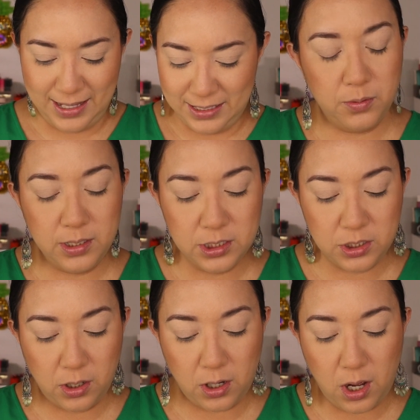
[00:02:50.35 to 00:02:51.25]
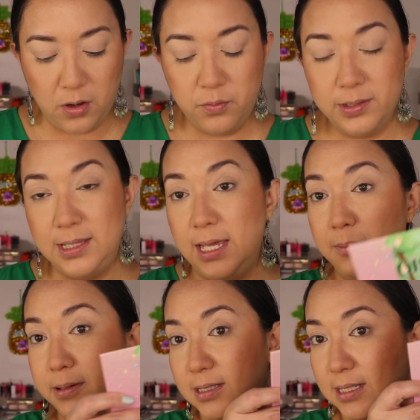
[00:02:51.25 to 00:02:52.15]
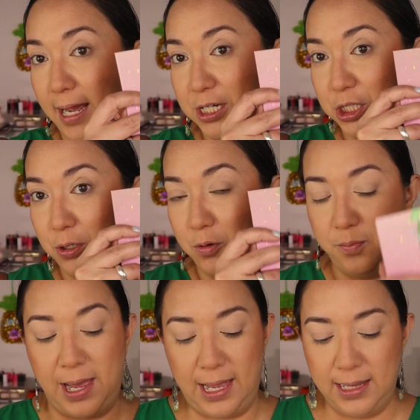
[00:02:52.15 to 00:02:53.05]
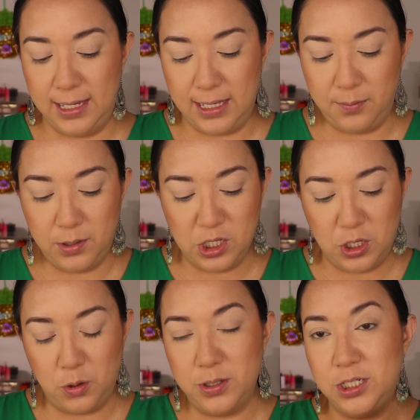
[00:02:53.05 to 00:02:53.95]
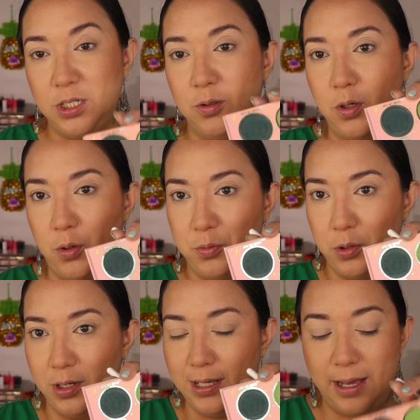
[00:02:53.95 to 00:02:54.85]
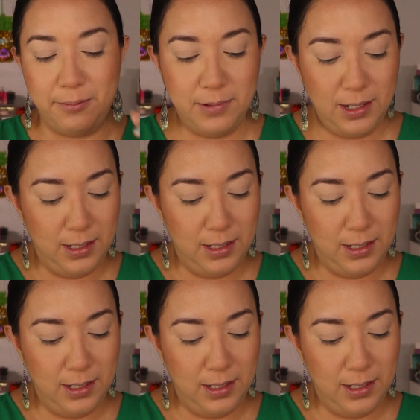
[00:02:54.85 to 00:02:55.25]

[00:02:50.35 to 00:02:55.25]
So we're gonna start off with the pistachio palette and I'm gonna go into cone or cup.